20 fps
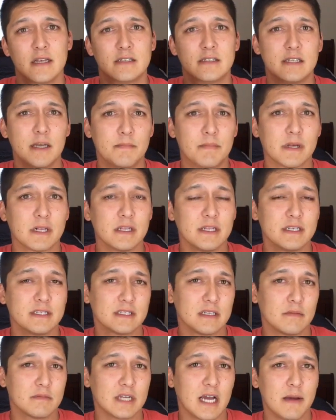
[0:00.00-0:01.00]
typically
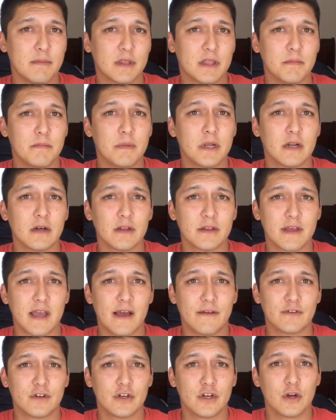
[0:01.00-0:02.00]
sometime in the middle of the
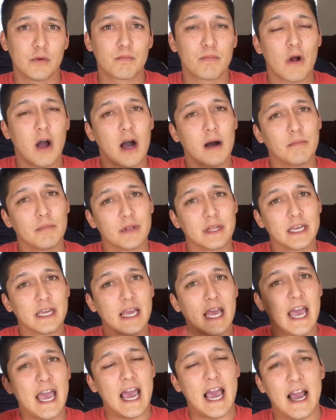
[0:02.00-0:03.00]
afternoon, probably
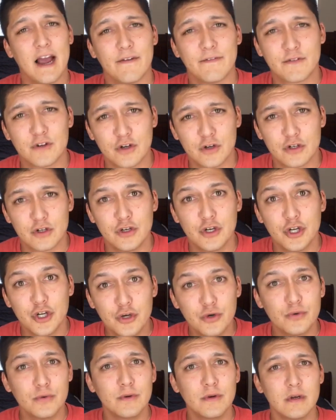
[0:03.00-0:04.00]
after
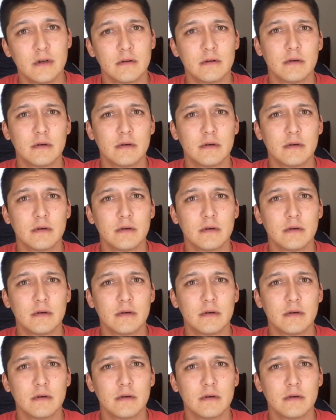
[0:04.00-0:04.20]
noon,